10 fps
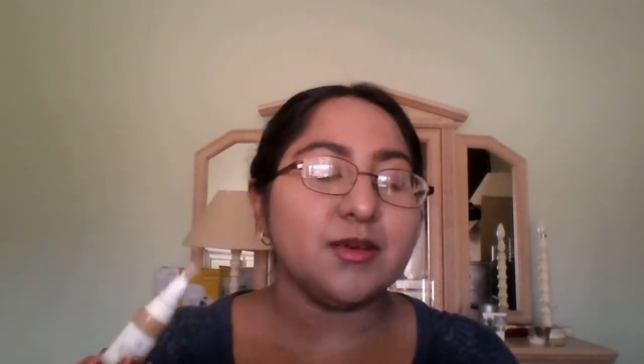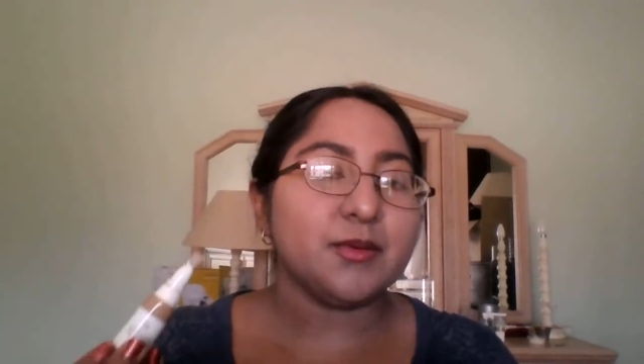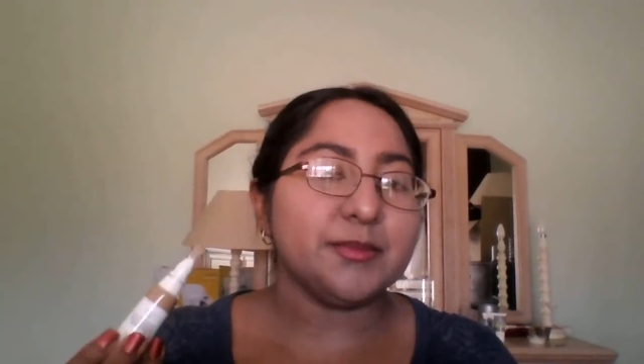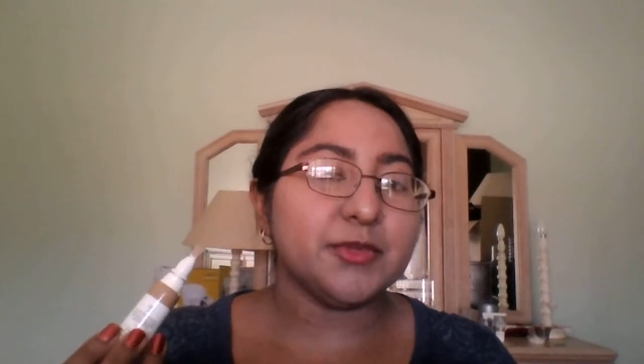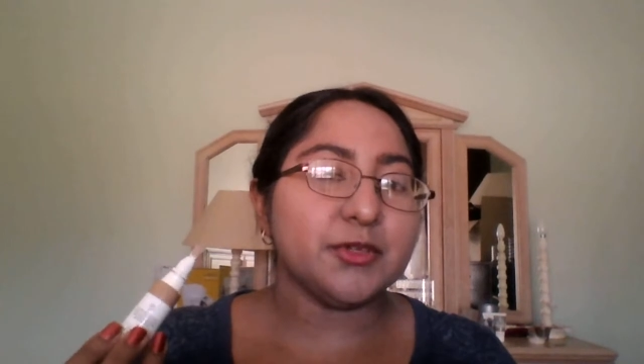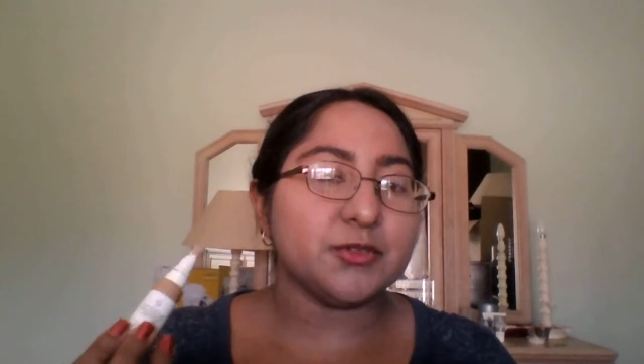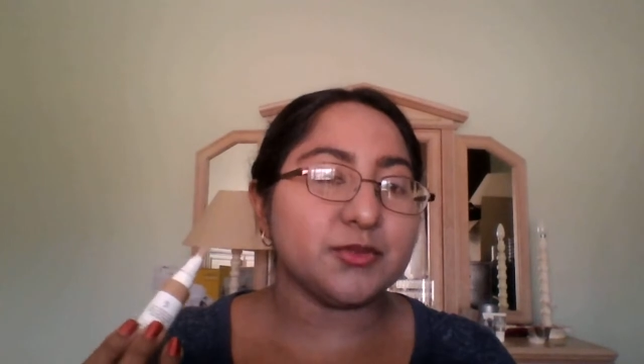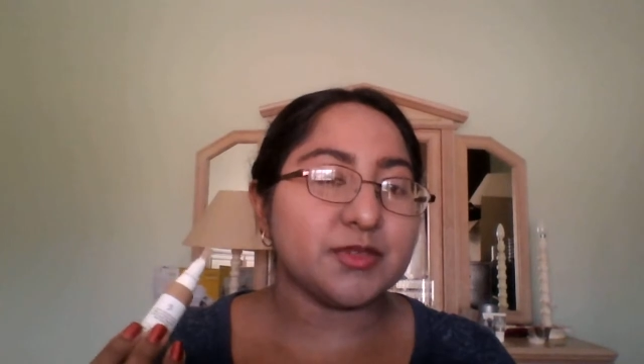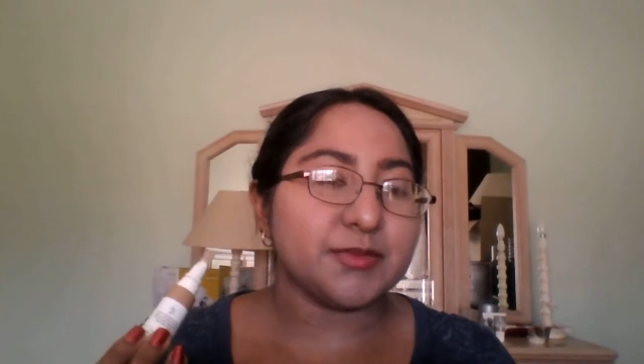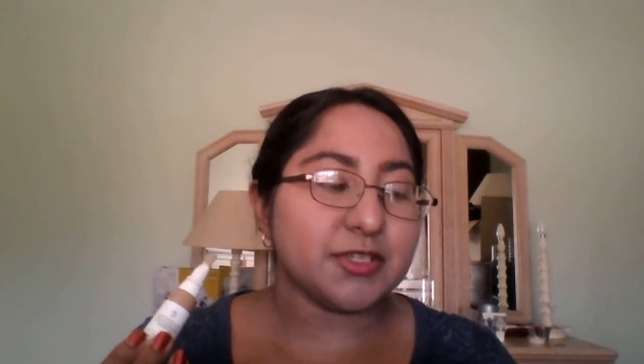What I'm going to do is
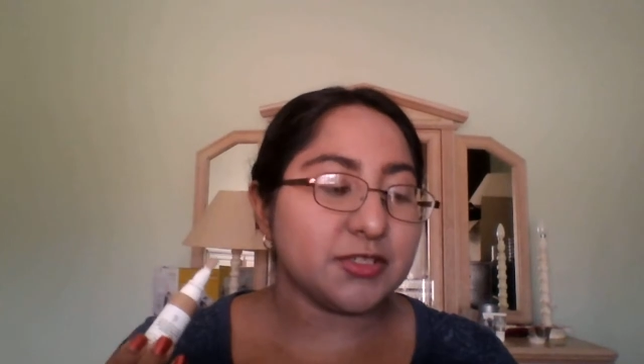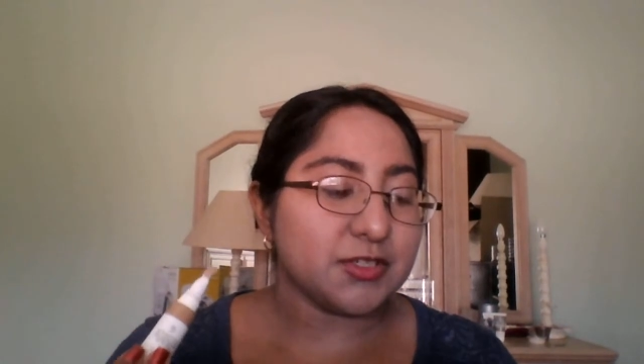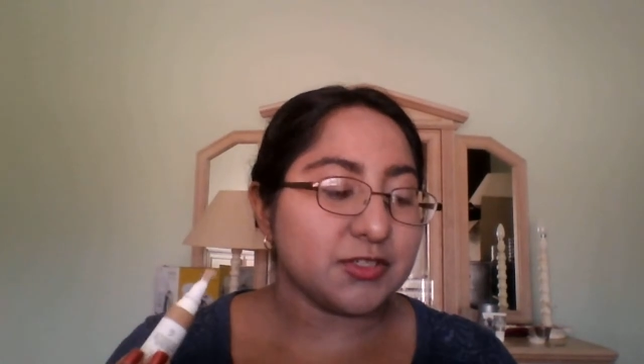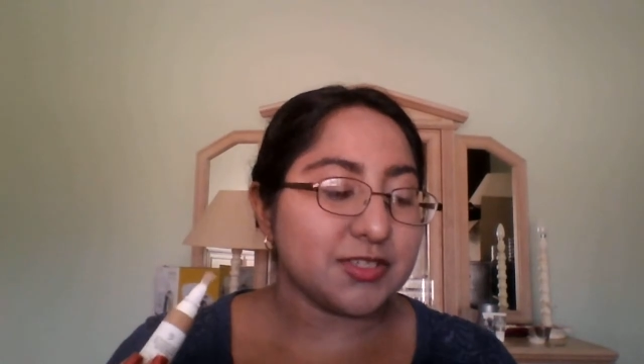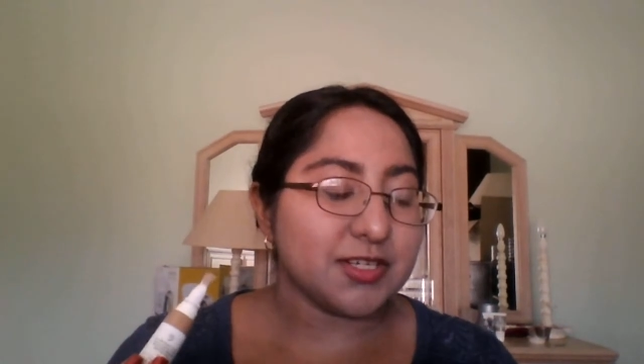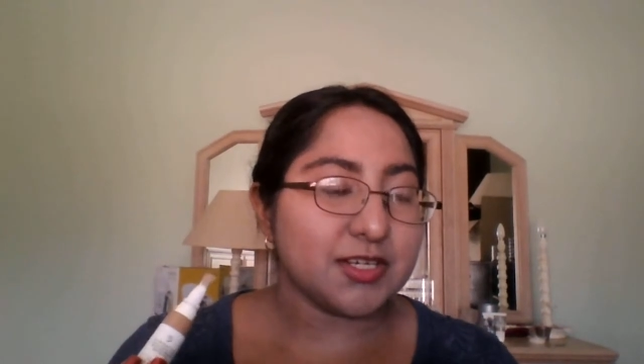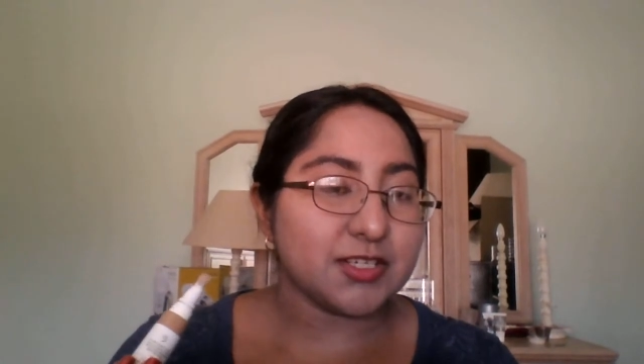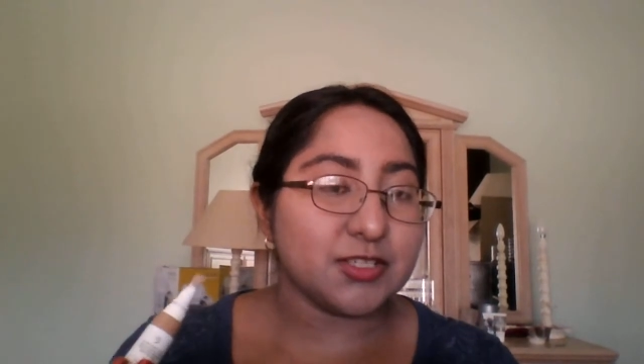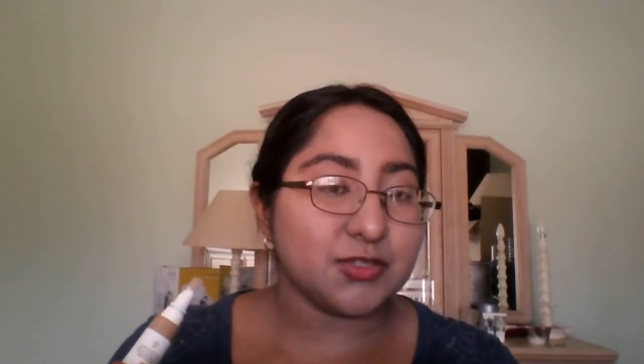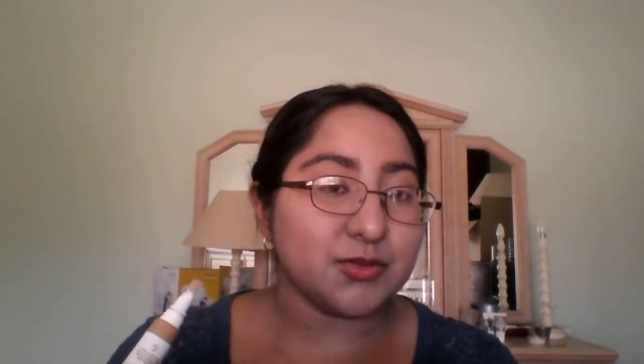I'm actually going to try and
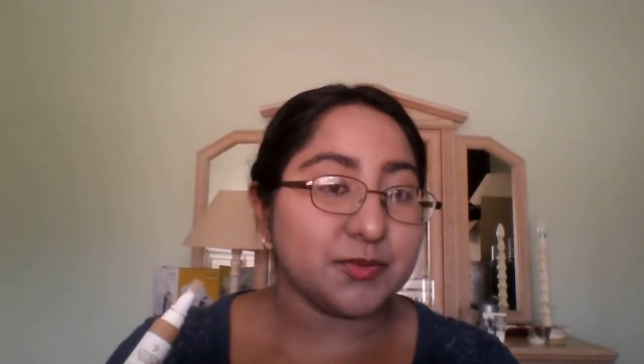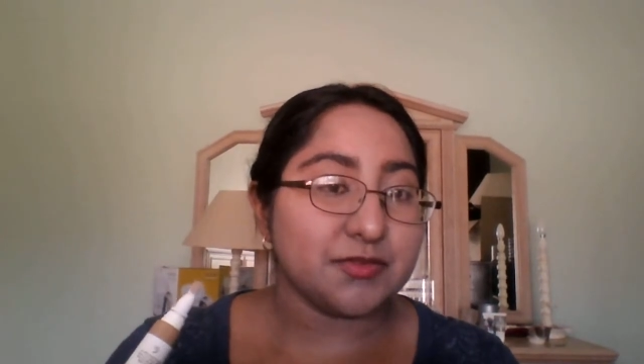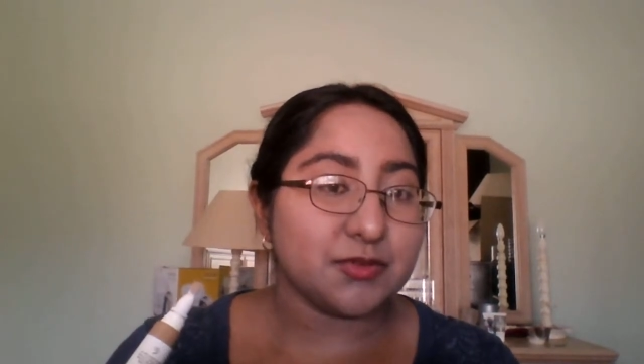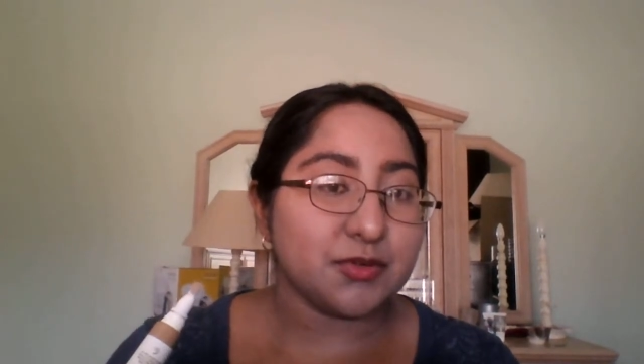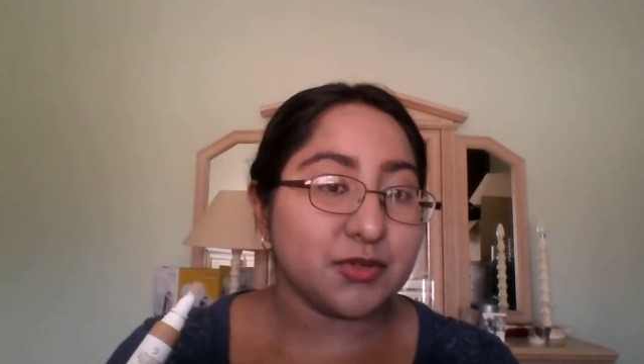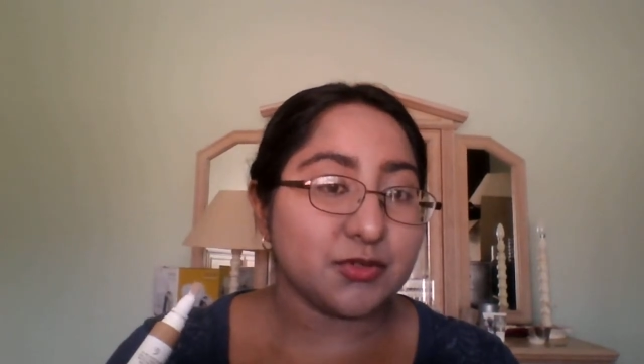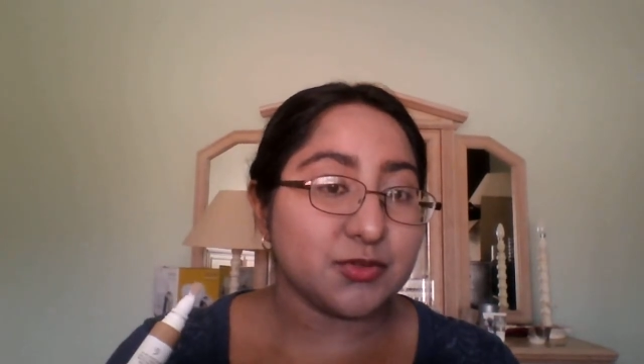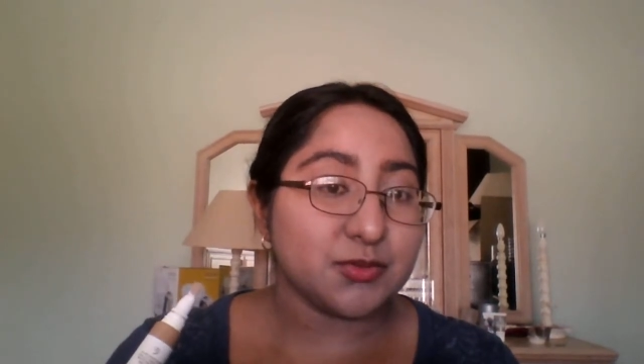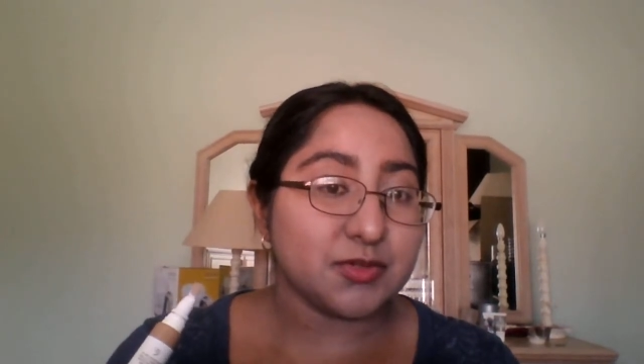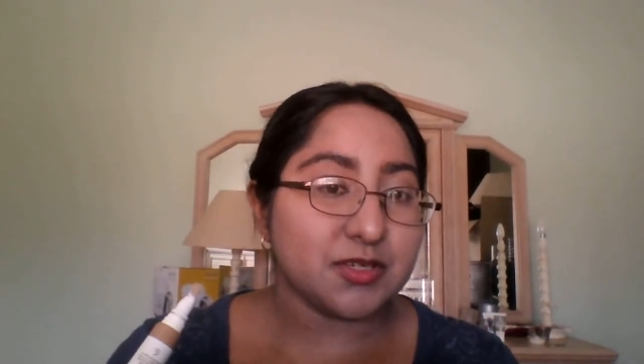actually do a bit of
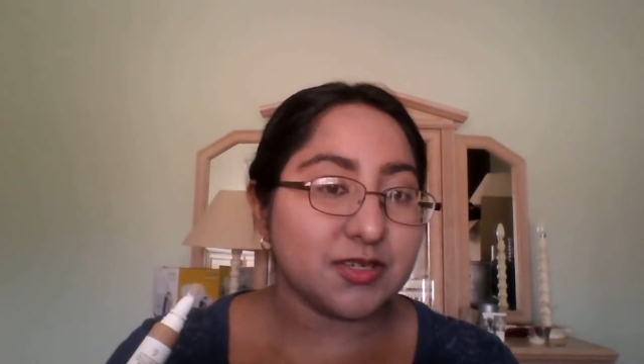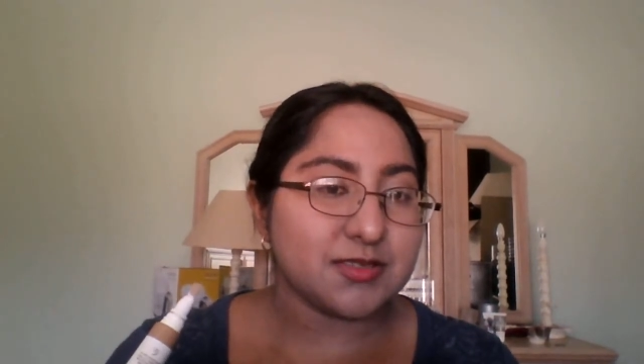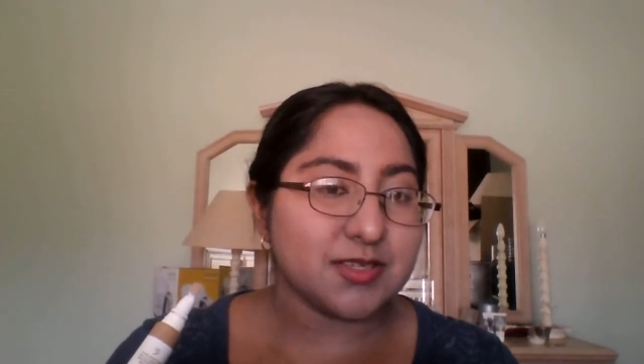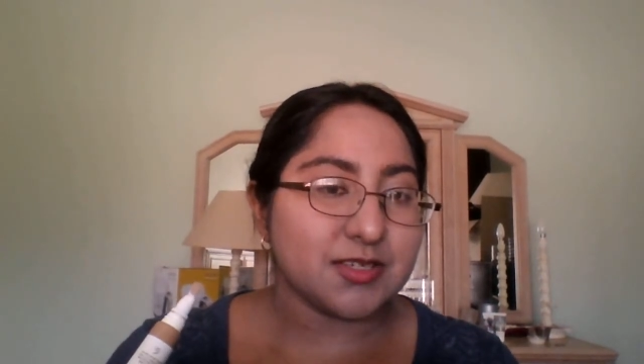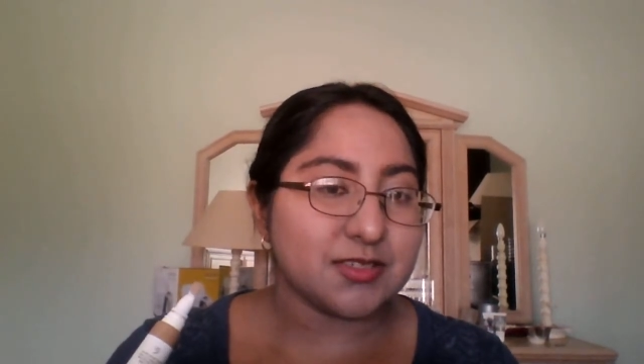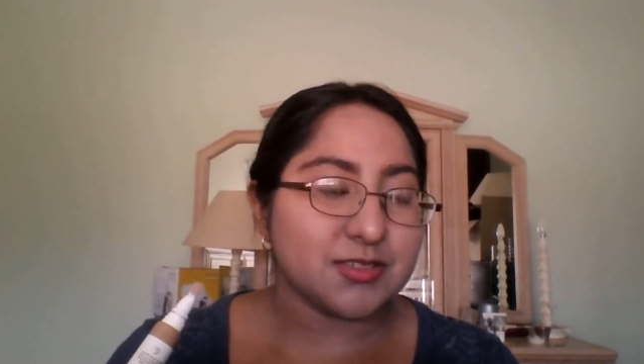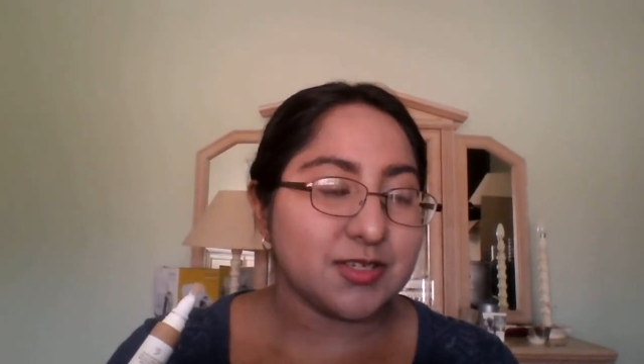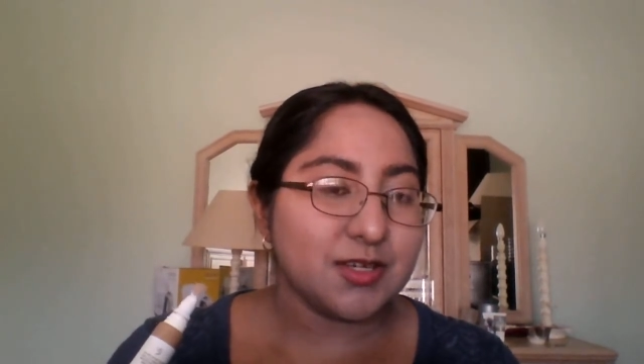contouring as such.